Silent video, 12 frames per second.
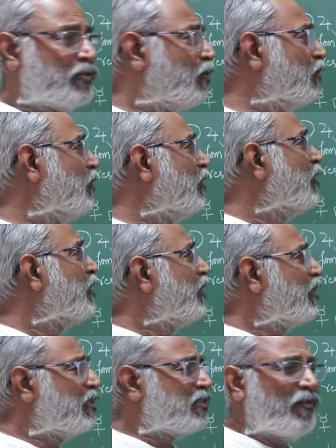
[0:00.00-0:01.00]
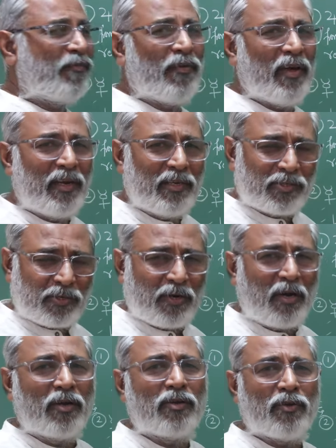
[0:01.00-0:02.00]
So it is a very
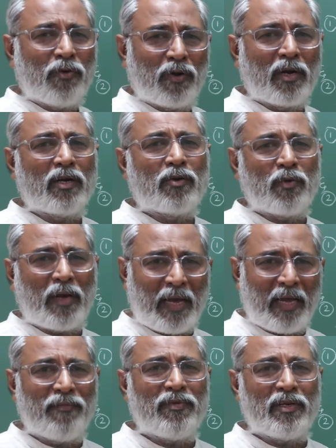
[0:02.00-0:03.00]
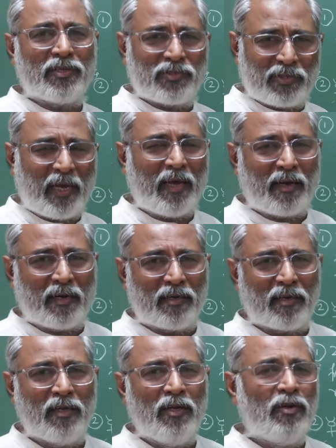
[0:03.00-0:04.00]
strong yoga to have in a chart,